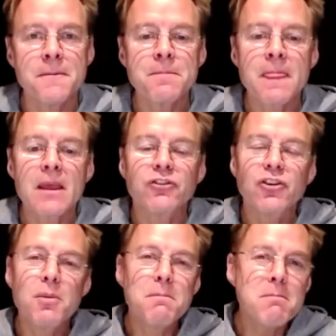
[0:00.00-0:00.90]
So
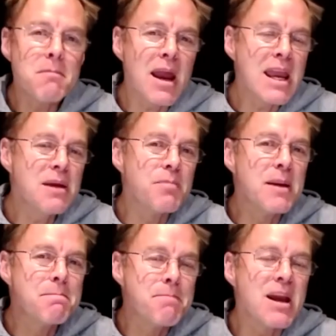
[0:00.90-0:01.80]
maybe
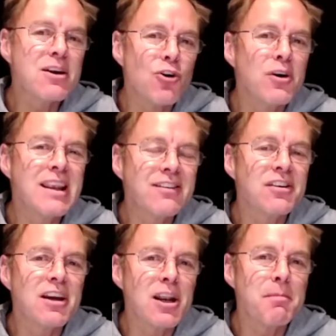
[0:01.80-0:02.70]
Bitcoin isn't going to
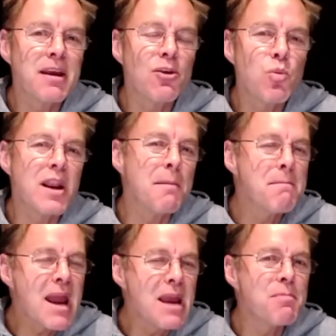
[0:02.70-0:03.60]
be the winner.
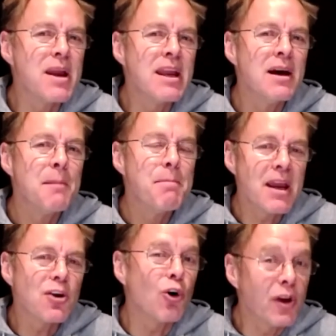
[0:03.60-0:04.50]
Maybe
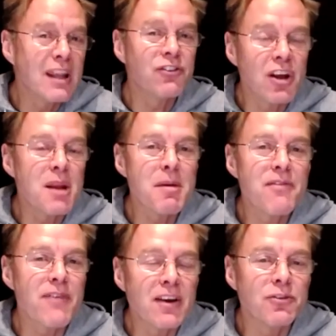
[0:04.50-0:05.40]
Bitcoin is going to be
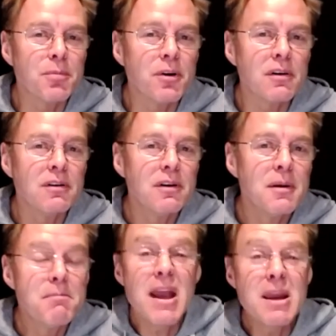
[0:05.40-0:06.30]
Facebook.
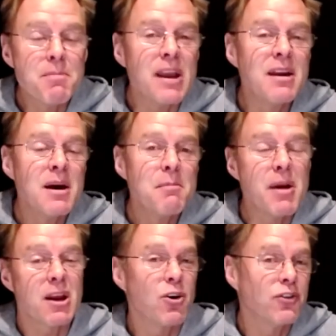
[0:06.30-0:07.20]
Maybe
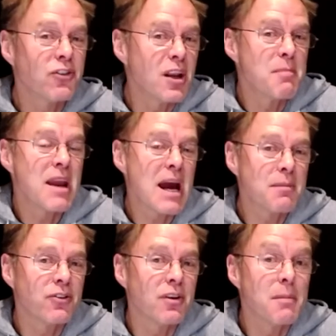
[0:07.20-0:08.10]
Bitcoin's going to be Amazon.
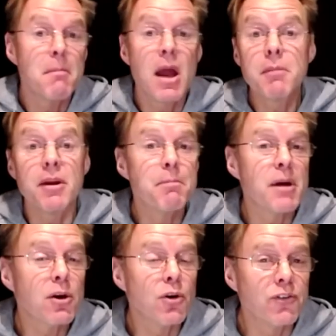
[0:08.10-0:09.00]
Maybe
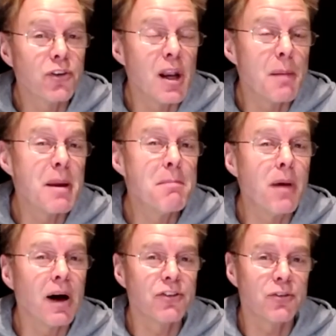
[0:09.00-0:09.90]
Bitcoin's going to be
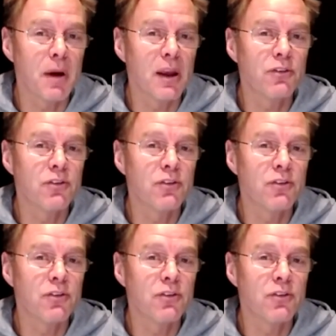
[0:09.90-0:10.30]
MySpace